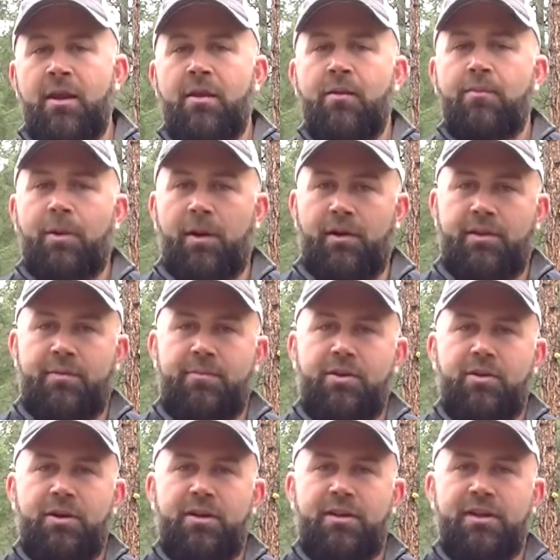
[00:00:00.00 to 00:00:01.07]
part of the
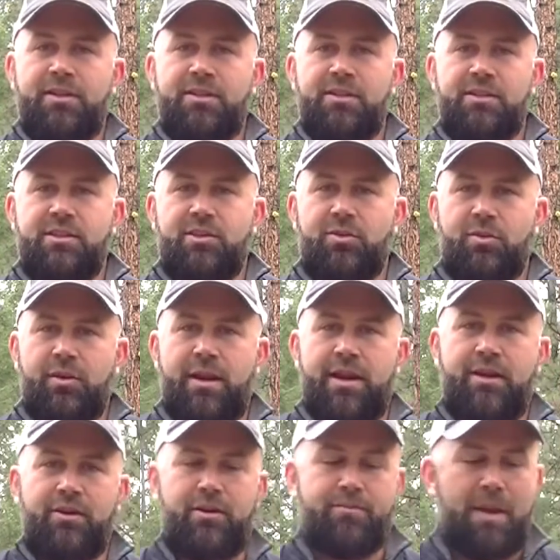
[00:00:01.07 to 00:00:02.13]
beauty of this is to
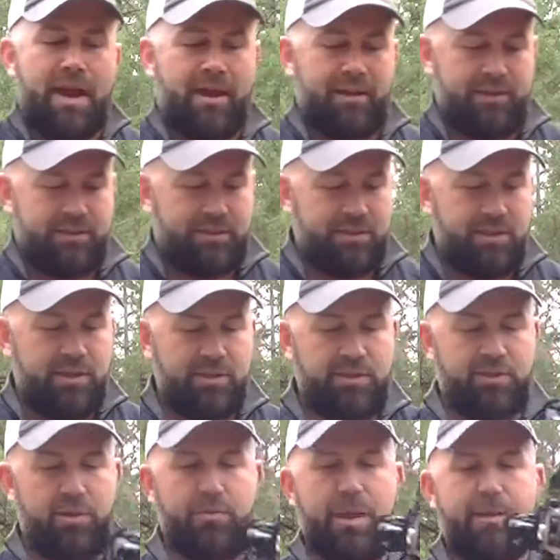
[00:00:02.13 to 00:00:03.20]
create good balance.
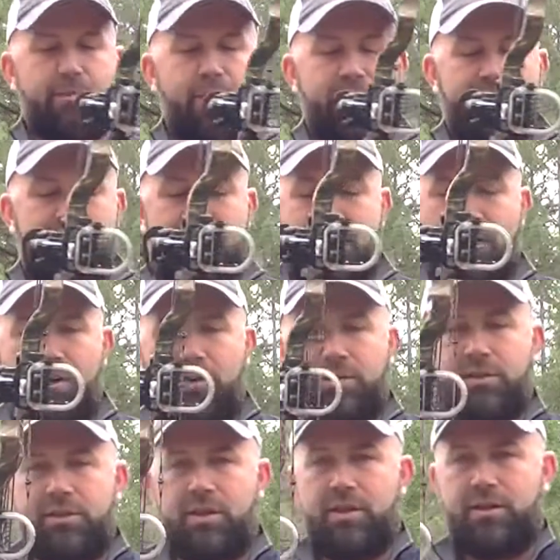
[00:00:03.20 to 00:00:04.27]
So by bringing the
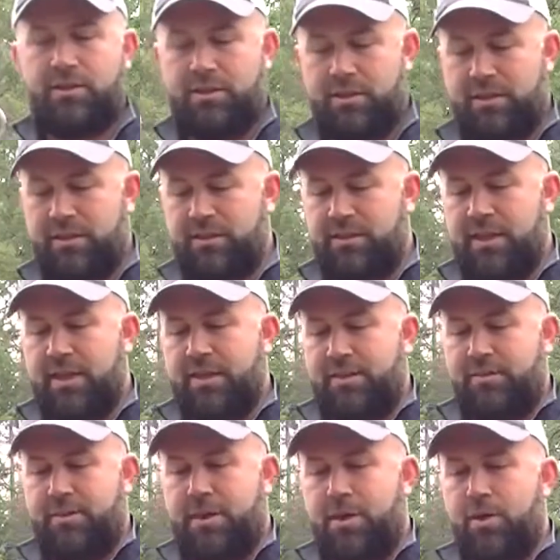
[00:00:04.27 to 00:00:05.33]
arrows to this side of
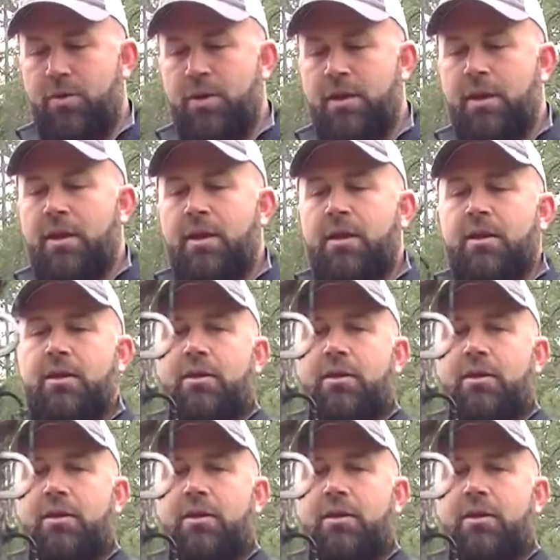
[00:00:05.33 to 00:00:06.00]
the bow, you